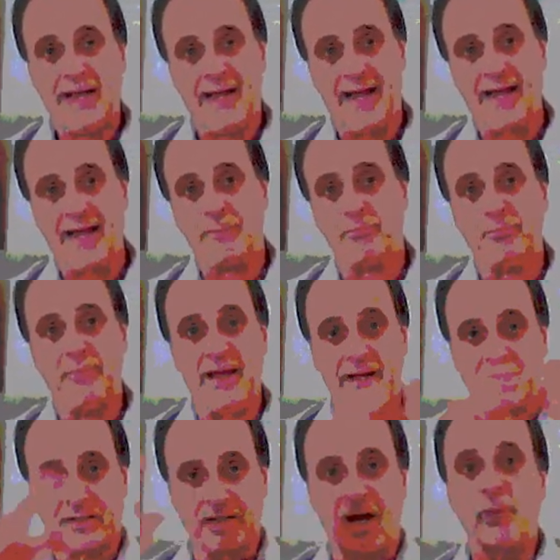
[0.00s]

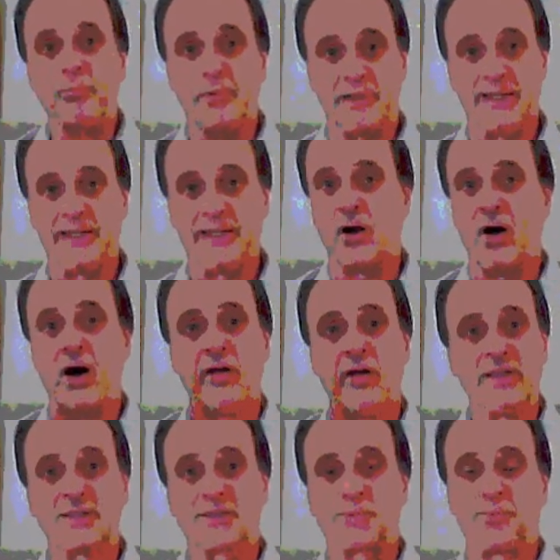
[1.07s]
and company and all
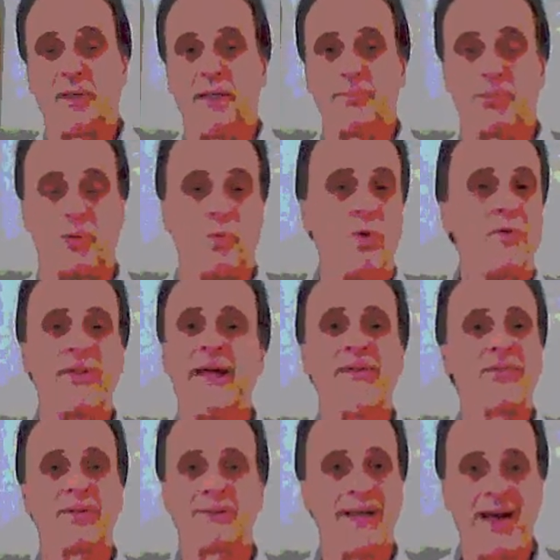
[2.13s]
these people will
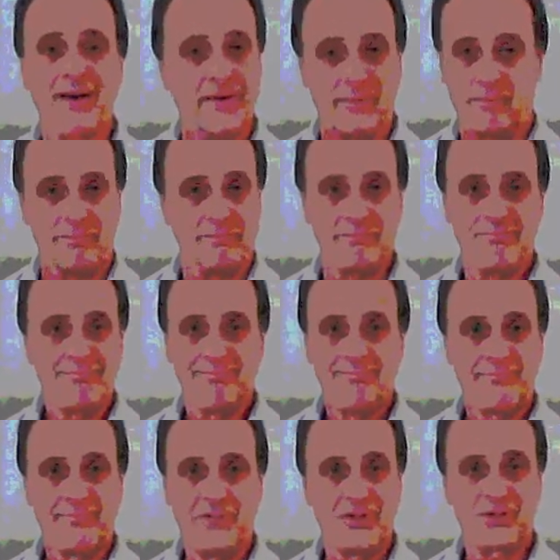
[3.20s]
never tell them
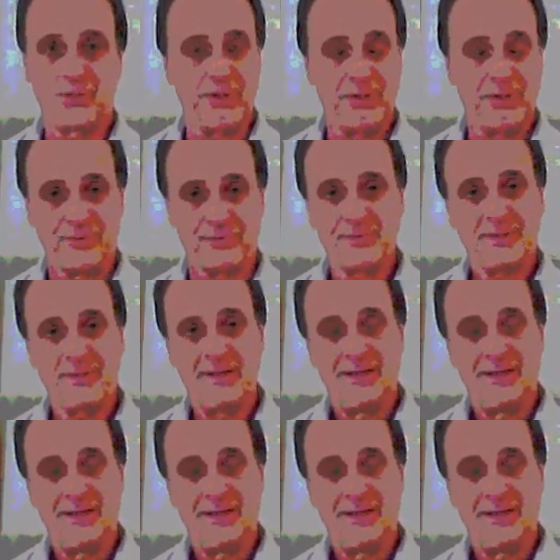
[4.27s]
the truth,